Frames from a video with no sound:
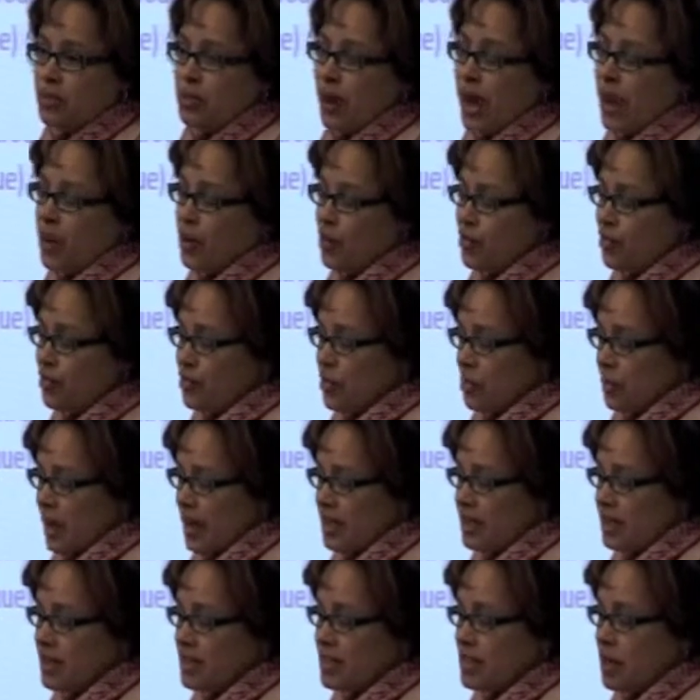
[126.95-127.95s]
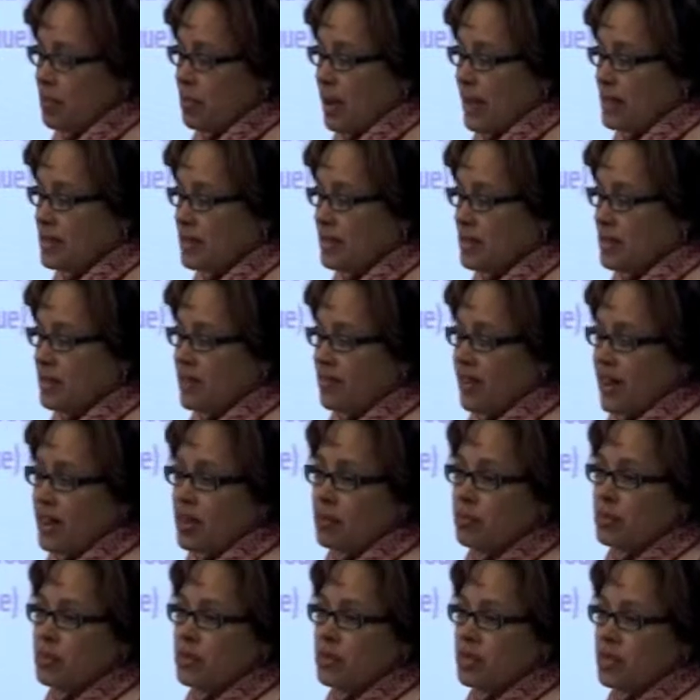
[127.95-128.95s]
Bioinformatics Capacity
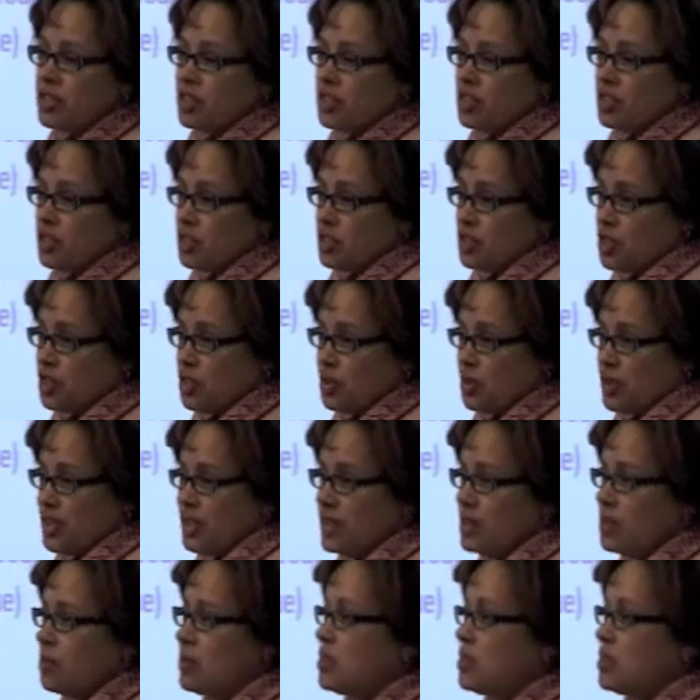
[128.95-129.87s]
Development Research Unit,